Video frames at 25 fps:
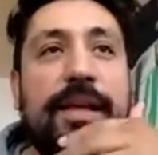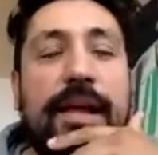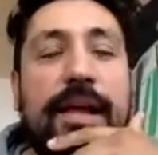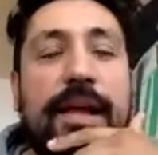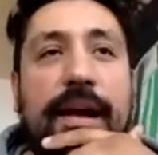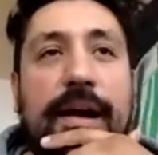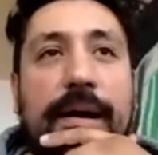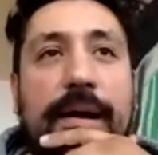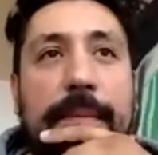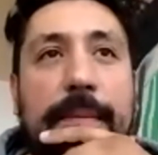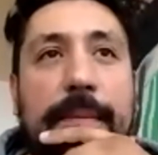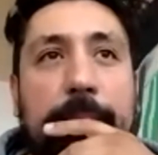
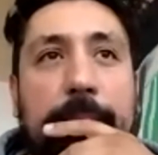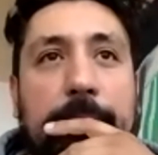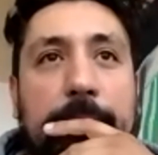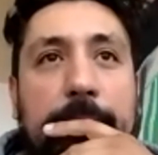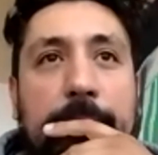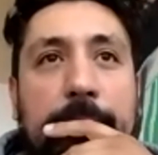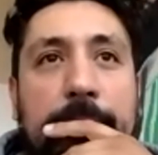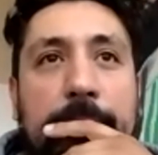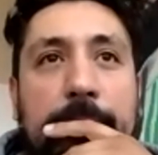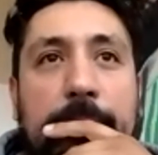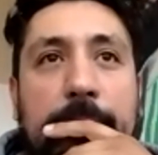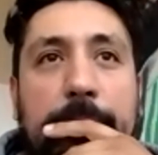Um,
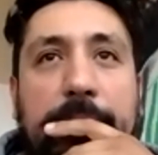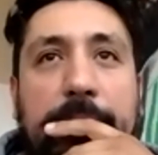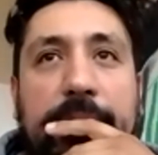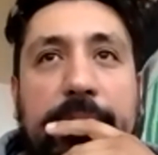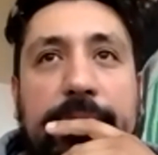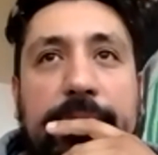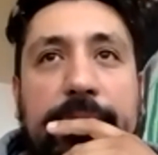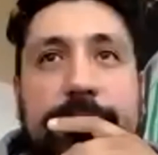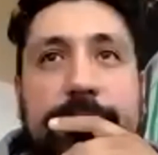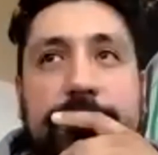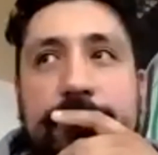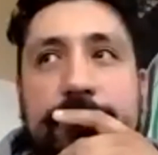
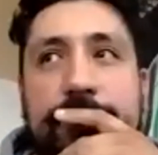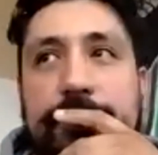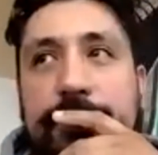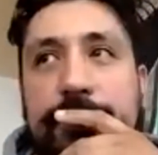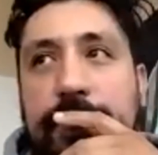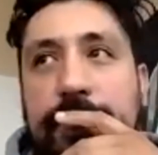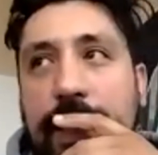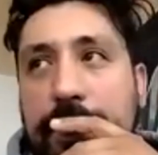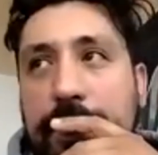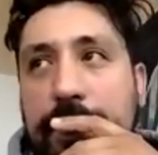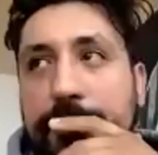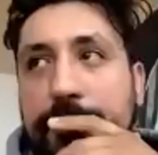but
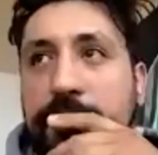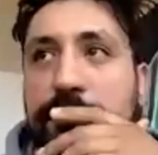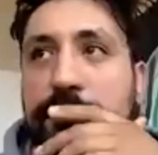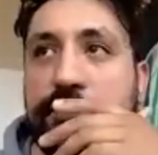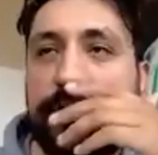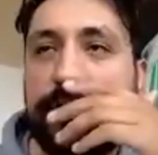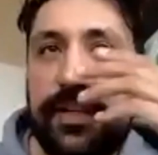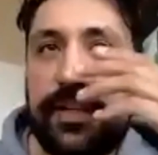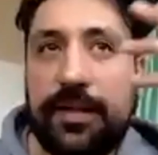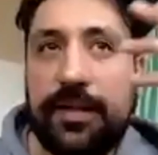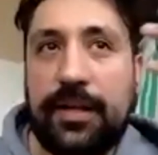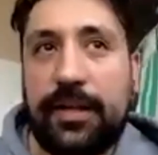yeah, I mean,
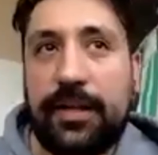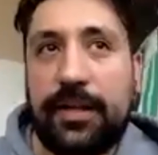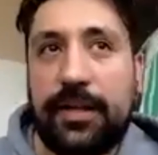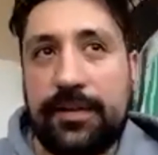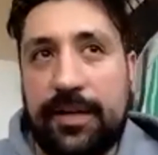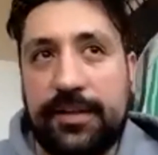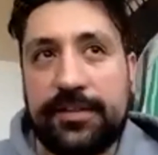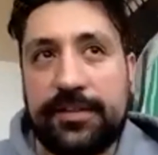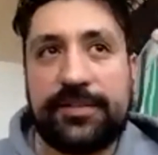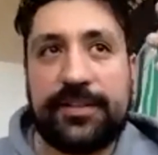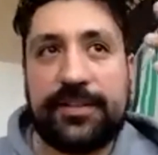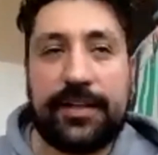usually I'll,
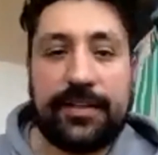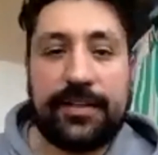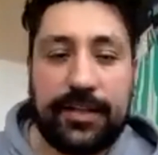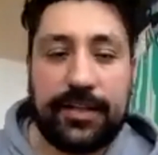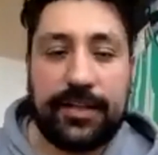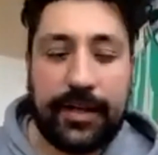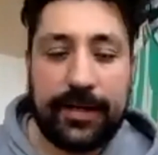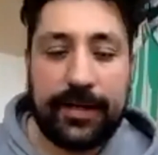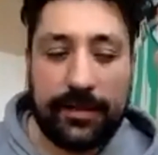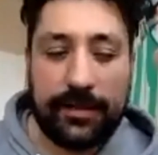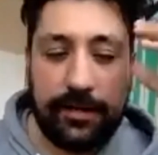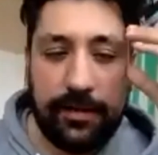I'll set a
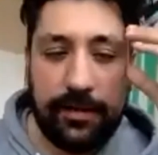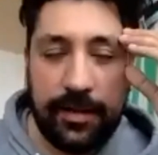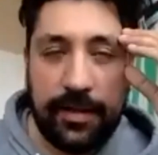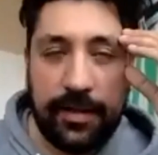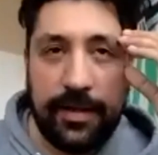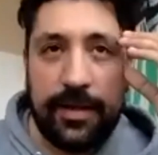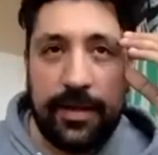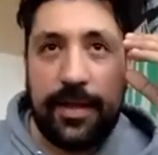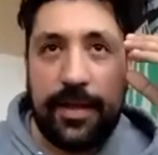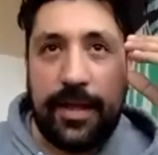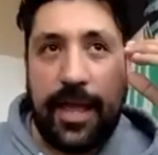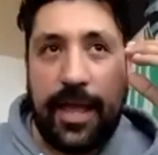title
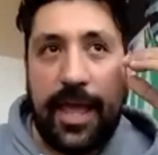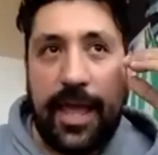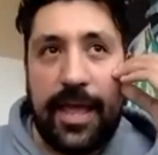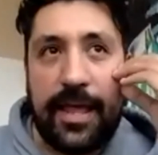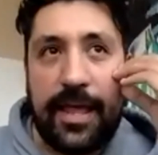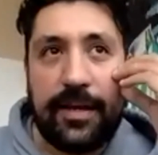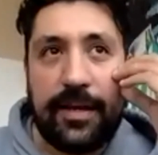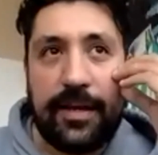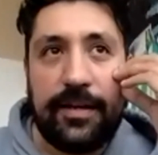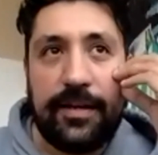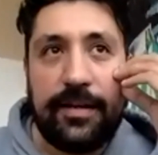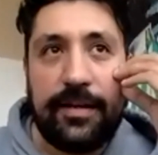
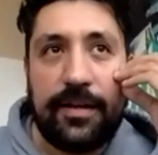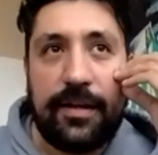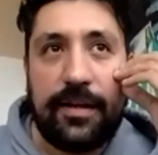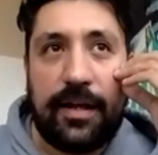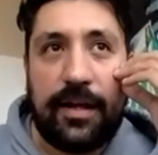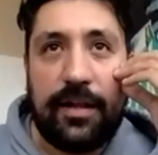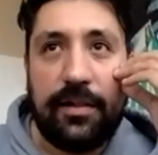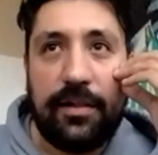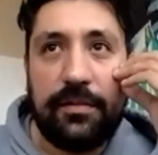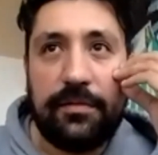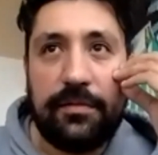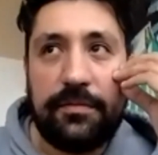and
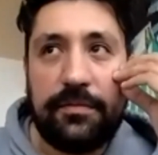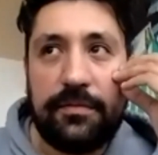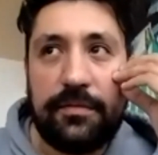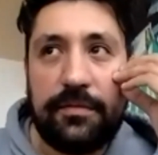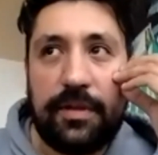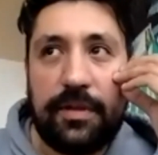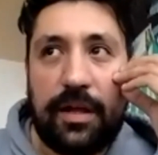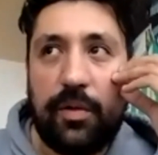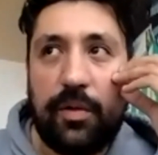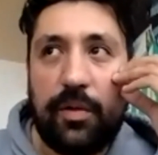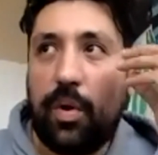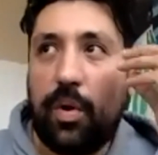I'll
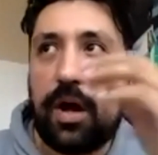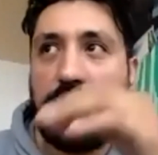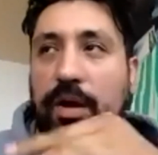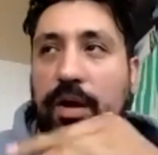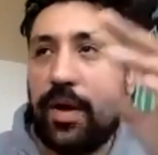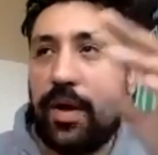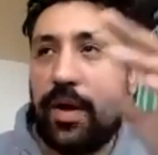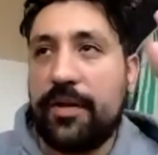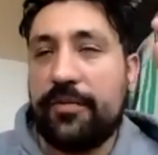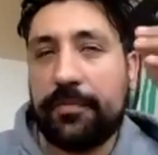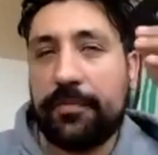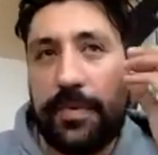I'll walk
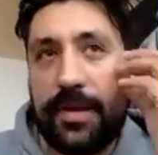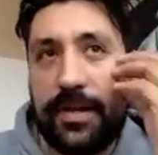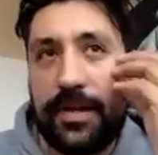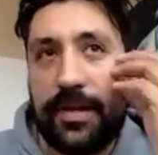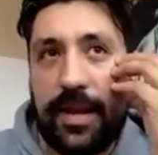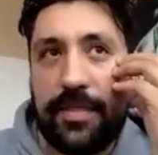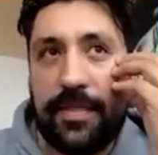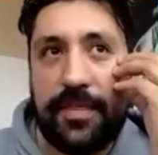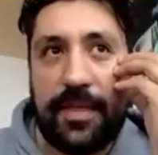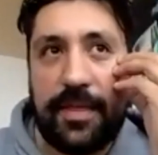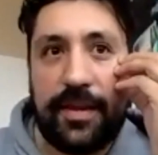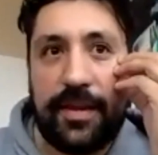away from it,
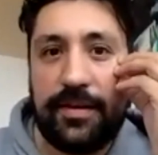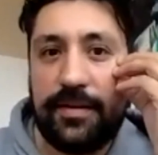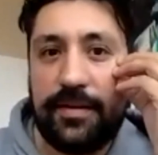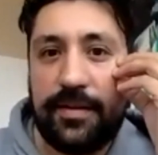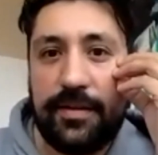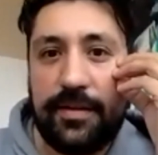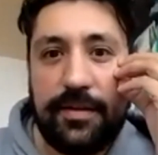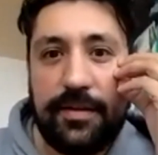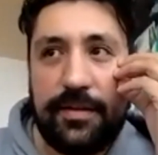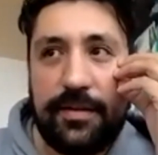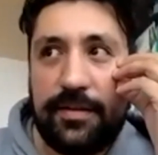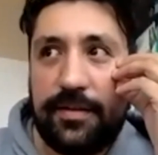and then
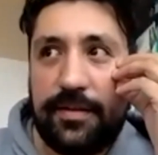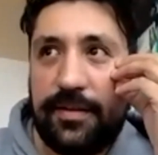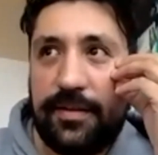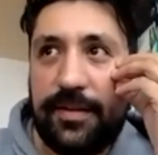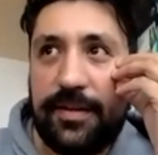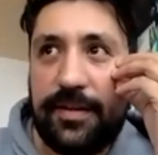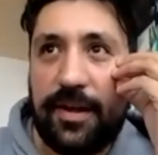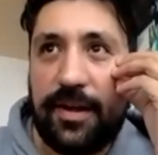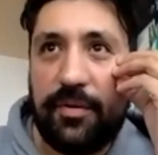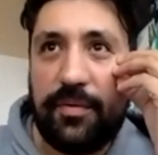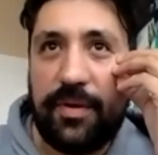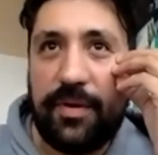you
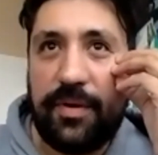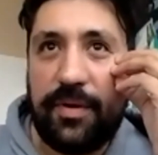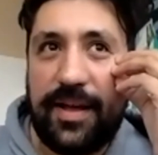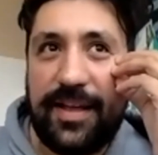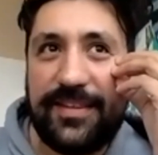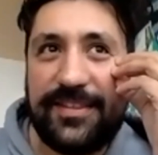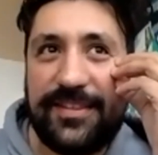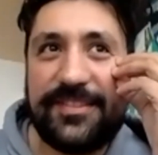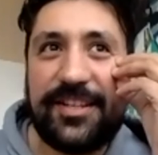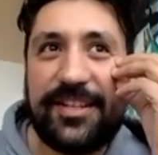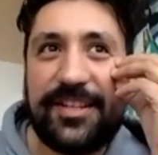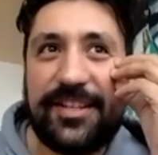know,
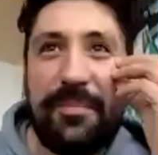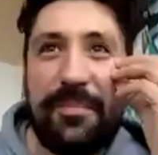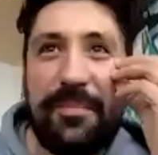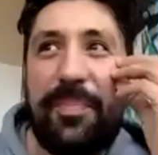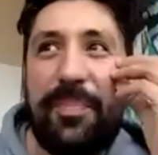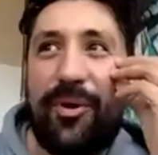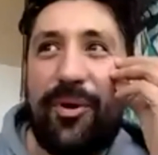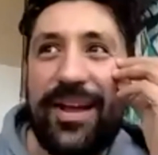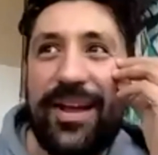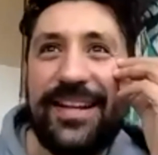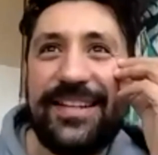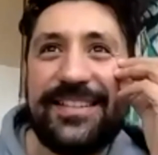at some
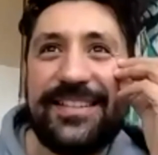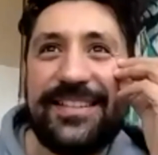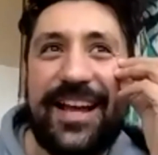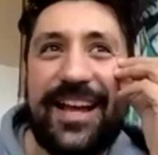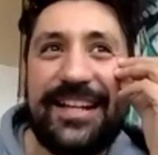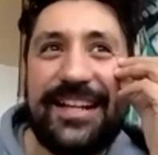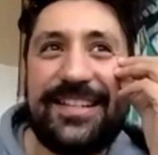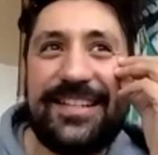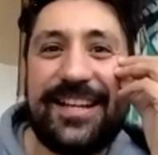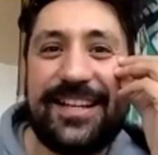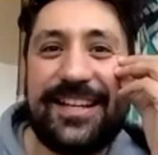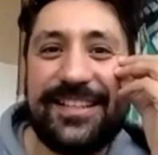point,
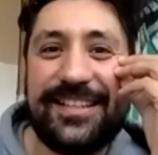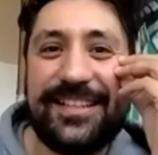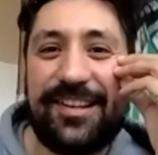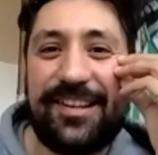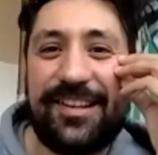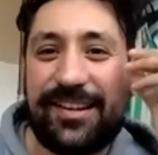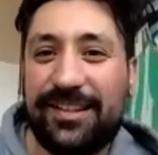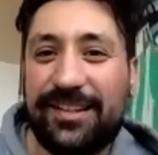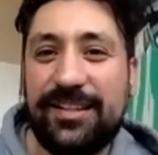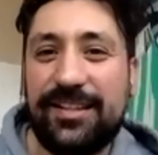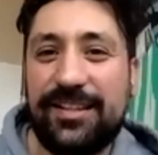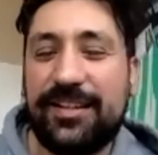I take a
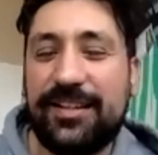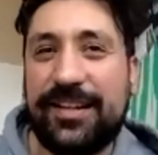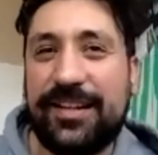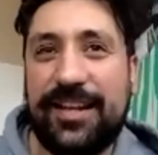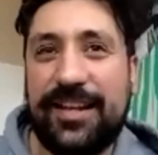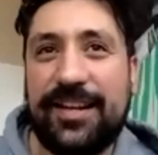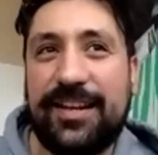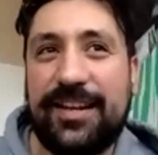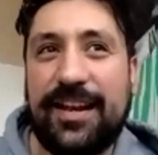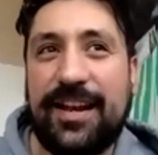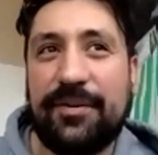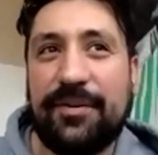second look at
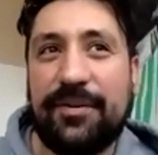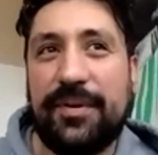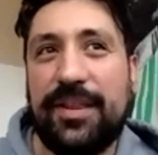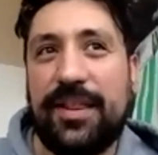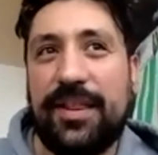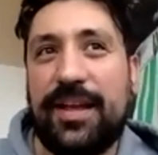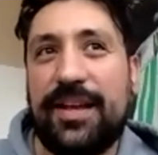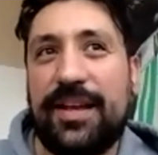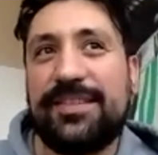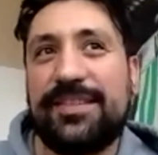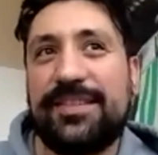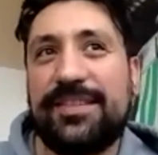it and I
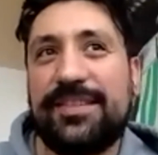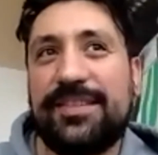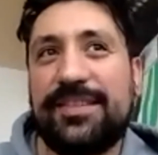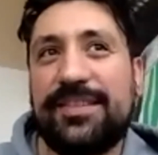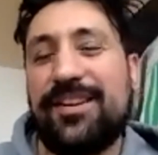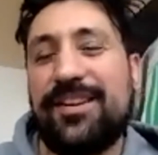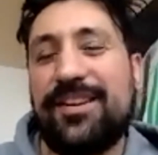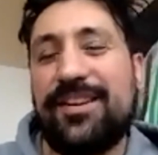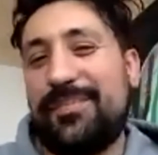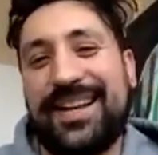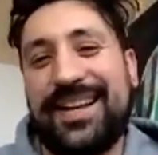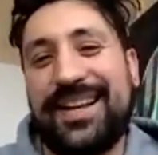realize, oh
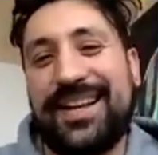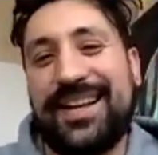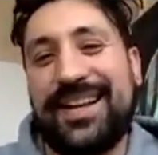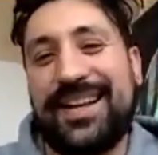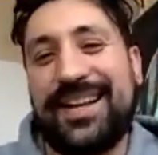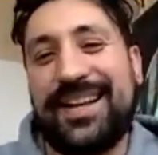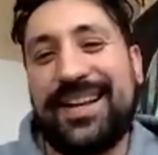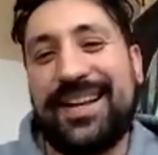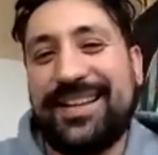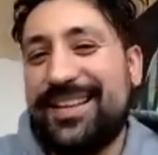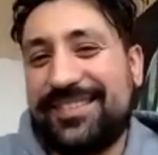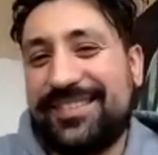my God,
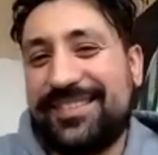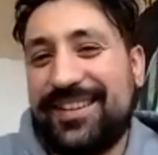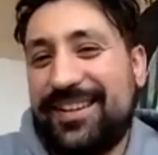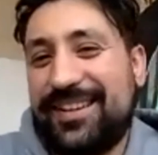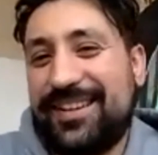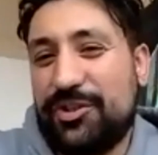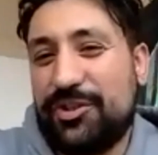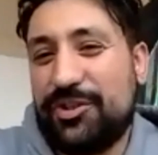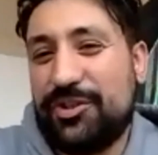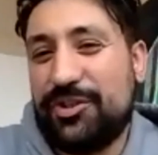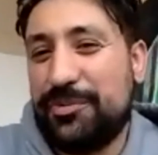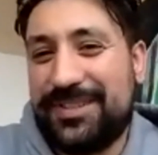that's a
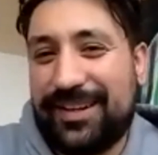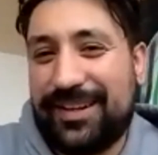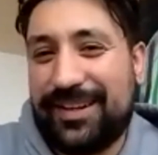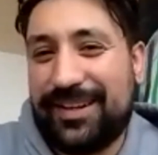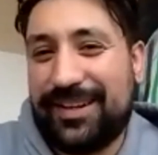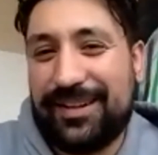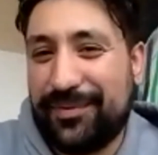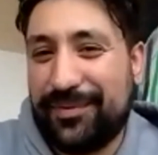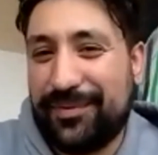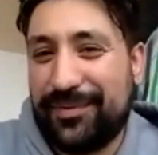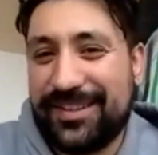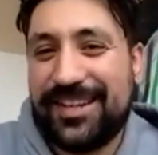stupid title
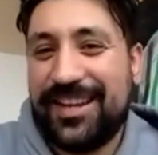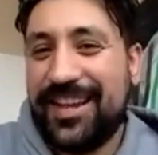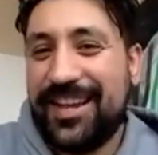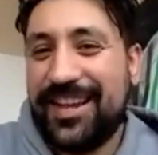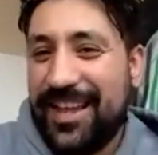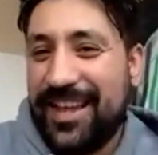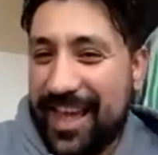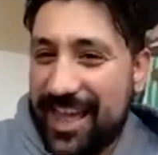for this.